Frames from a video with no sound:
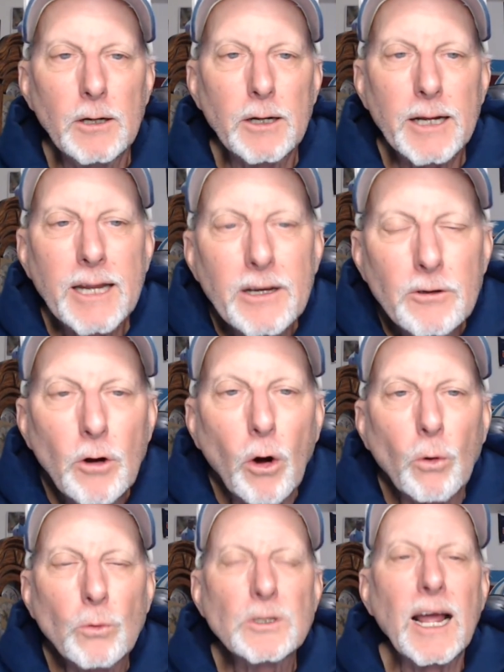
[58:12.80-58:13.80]
He
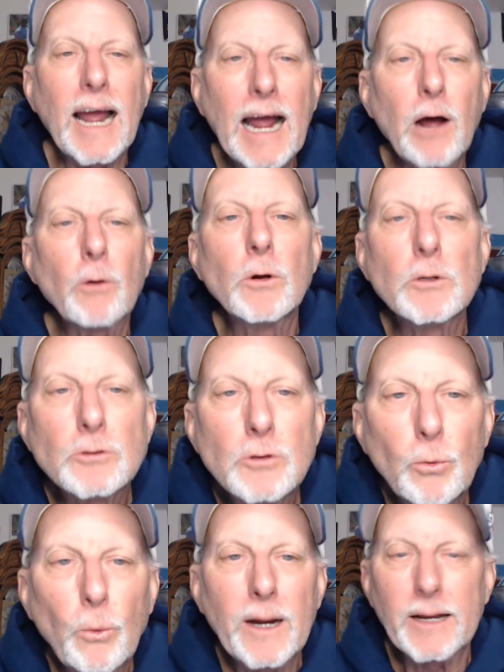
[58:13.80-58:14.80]
knows how to
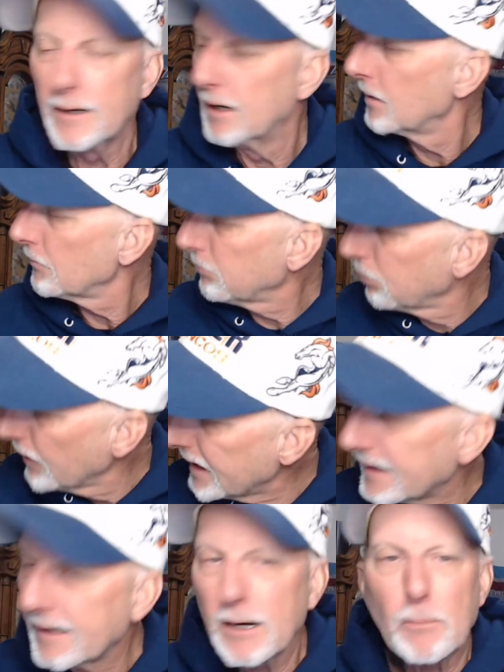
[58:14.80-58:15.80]
win.
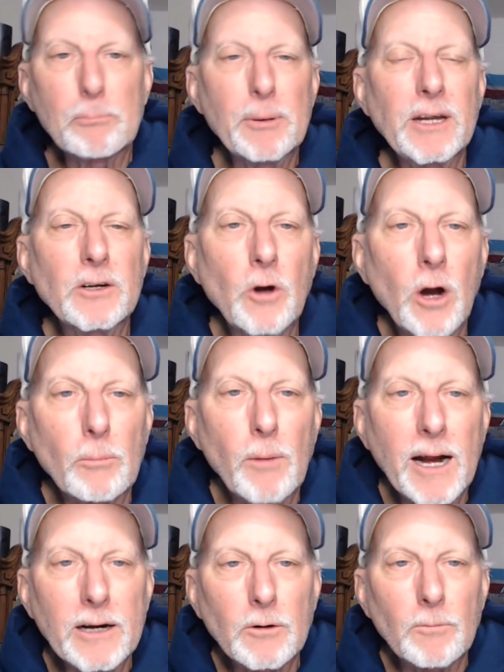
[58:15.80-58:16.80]
Bring in a Pete
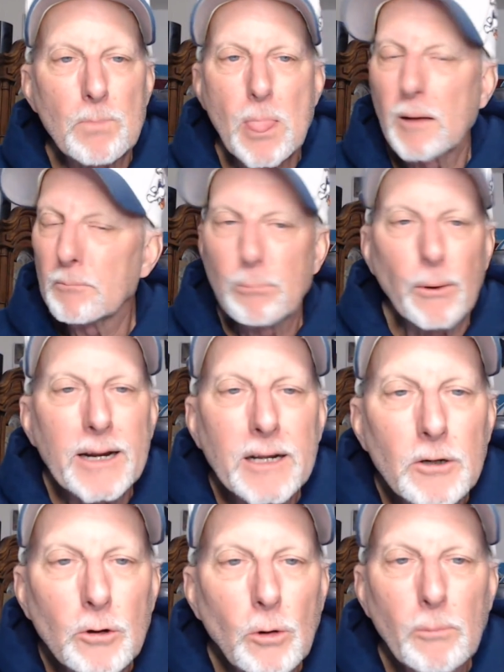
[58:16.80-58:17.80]
Carmichael. Bring
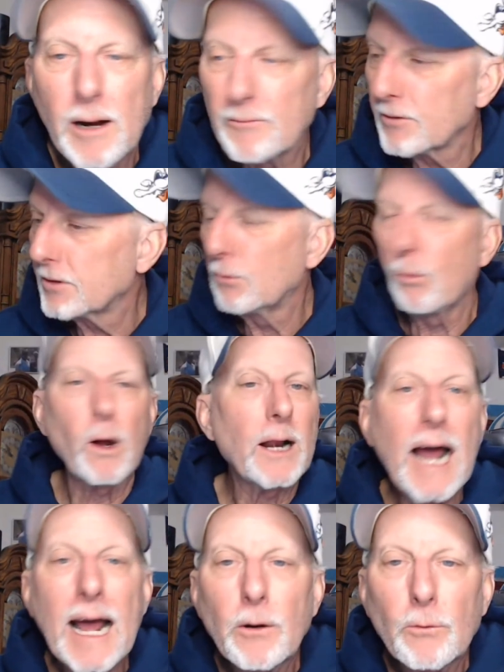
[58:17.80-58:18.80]
in whomever you want.
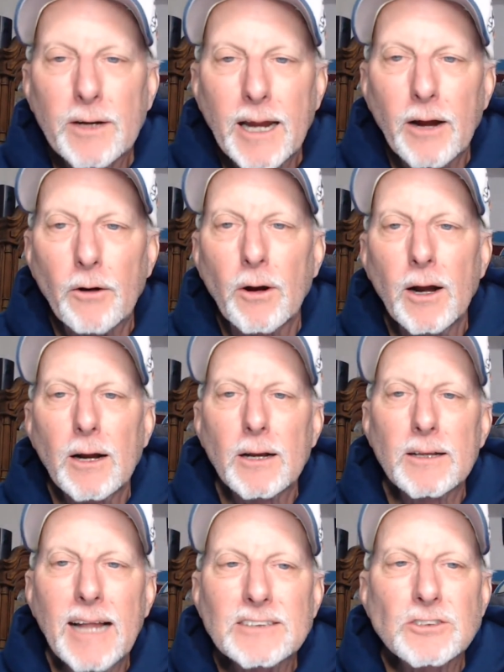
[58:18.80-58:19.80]
I don't care.
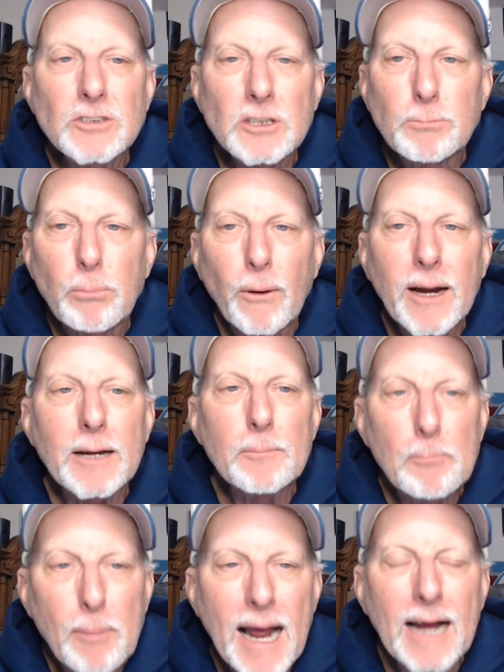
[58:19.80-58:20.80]
Let's just
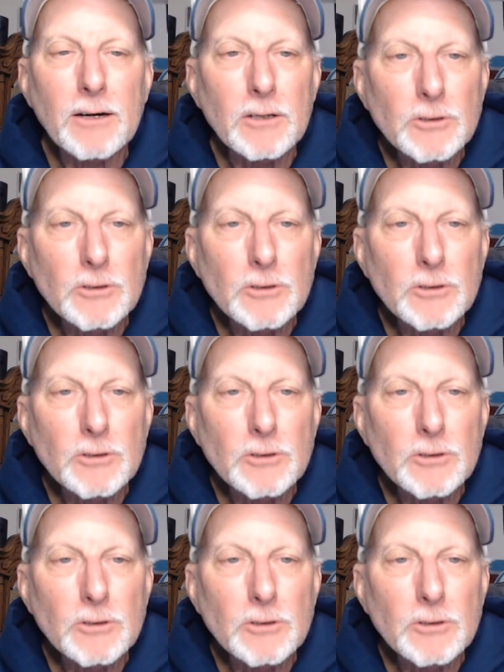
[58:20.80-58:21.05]
bring back